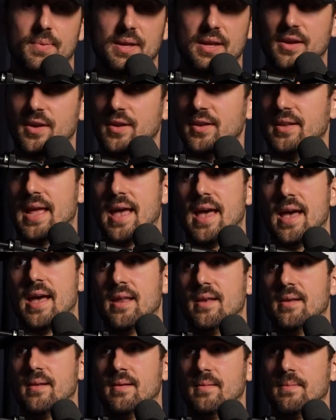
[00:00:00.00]
be a good
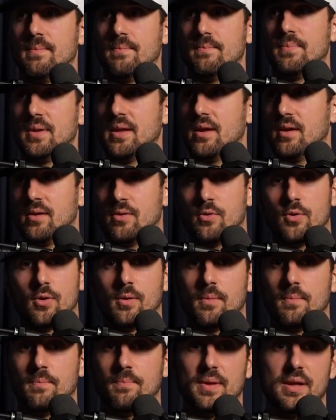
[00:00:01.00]
dad and be
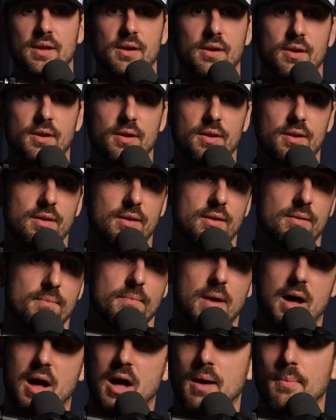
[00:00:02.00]
a good
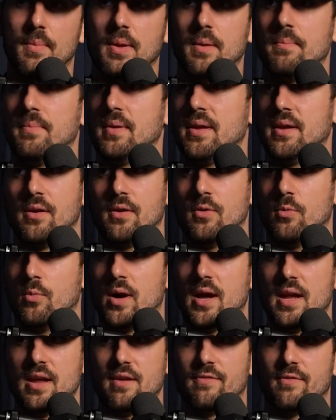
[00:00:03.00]
mom and be a
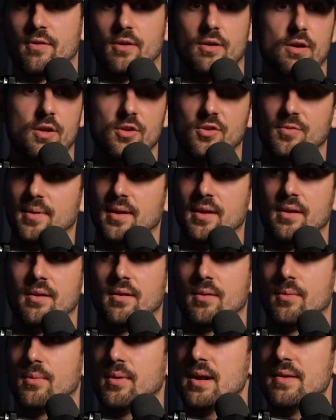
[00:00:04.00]
good wife or
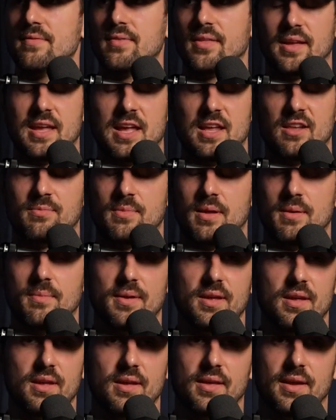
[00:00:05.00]
husband or whatever the case
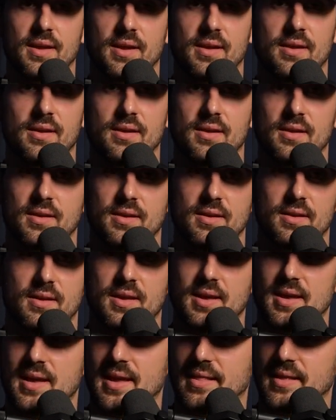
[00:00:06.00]
may be. Like,
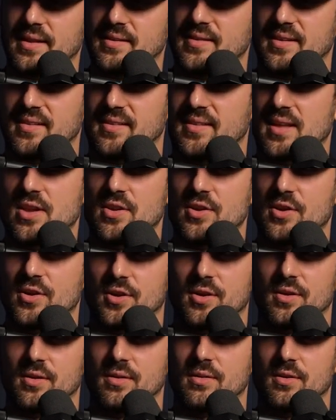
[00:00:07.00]
hey, let's extend
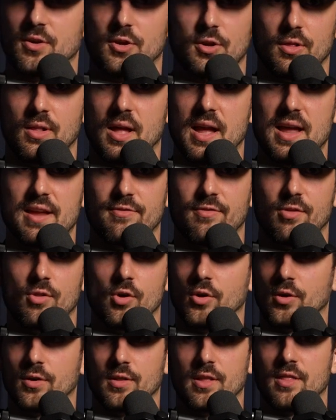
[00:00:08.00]
your
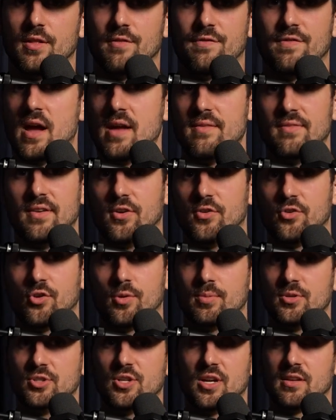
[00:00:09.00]
life longer than the 5
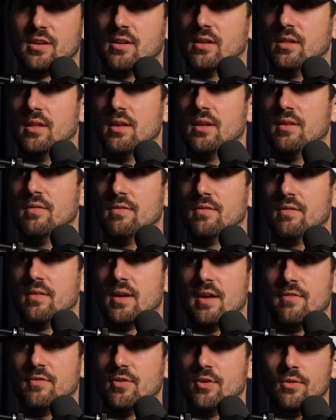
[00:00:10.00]
years you're projected to
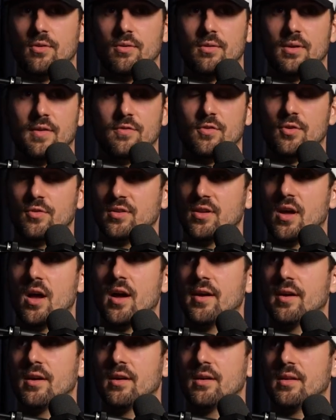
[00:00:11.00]
live after you
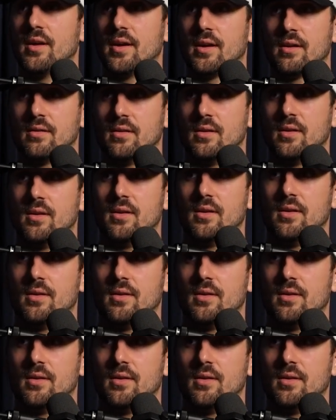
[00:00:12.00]
retire. Like